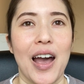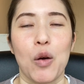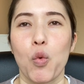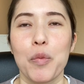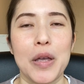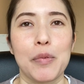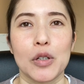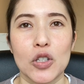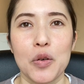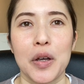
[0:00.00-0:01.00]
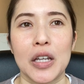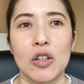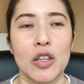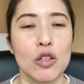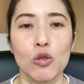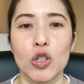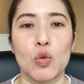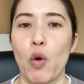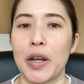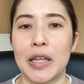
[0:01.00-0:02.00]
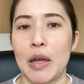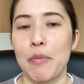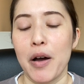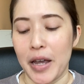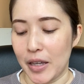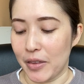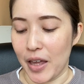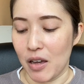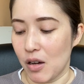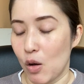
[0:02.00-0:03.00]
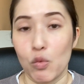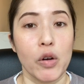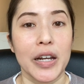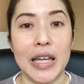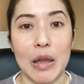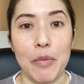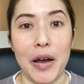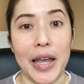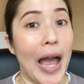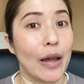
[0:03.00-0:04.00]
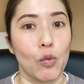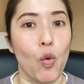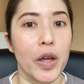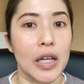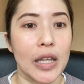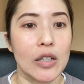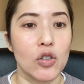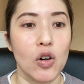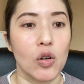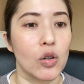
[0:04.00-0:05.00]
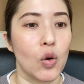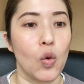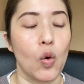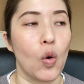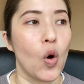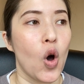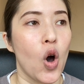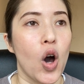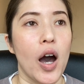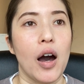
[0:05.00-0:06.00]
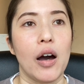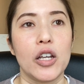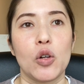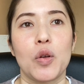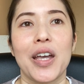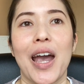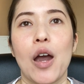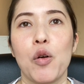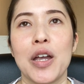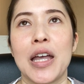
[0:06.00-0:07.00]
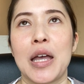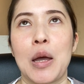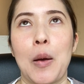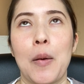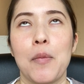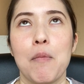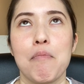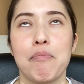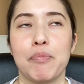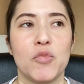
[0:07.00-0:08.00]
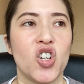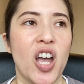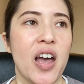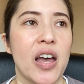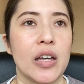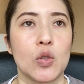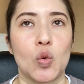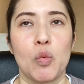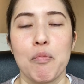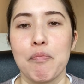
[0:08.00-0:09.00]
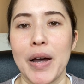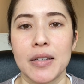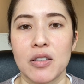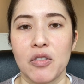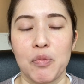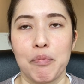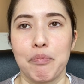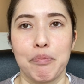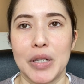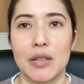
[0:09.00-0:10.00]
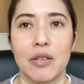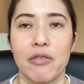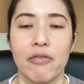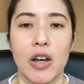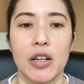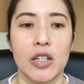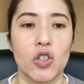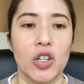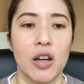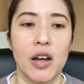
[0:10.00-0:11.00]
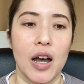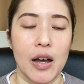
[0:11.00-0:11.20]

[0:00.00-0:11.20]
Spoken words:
what people are doing. You know, they're not just riding their bike, they are riding their bike and walking their dog, or you know, carrying chairs or massive bits of furniture.